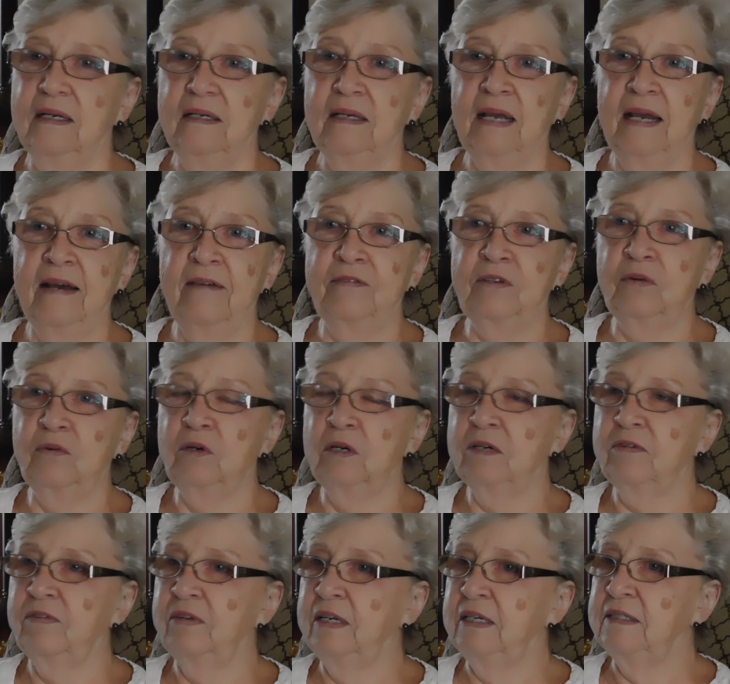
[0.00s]
You have to
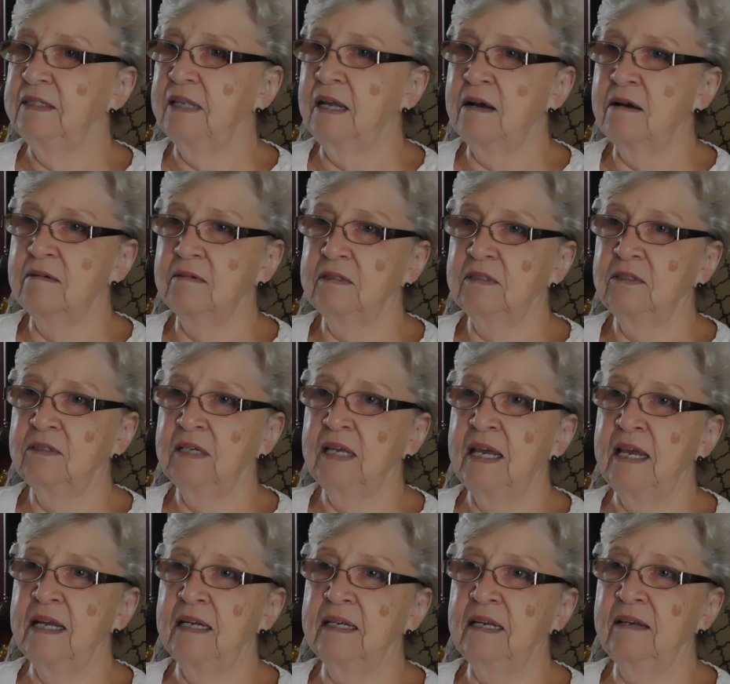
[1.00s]
work things out. You
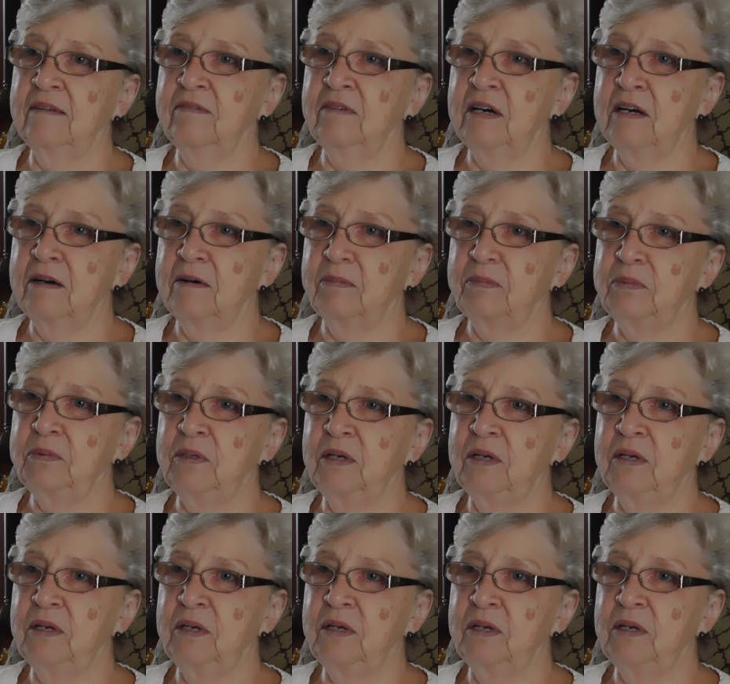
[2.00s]
can't give up.